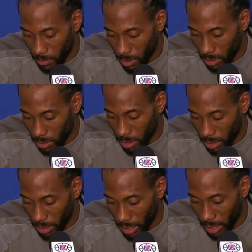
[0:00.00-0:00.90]

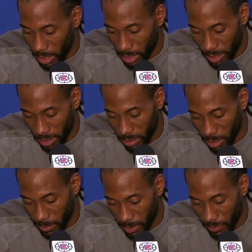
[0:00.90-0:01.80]
He's taking that next
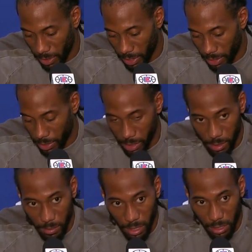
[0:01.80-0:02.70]
step every year.
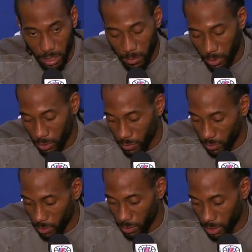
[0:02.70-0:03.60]
Yet he's stepping on the
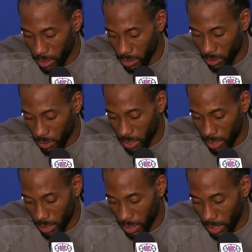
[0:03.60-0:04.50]
floor. He's still
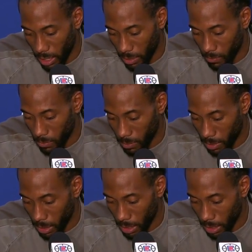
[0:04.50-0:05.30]
learning the game.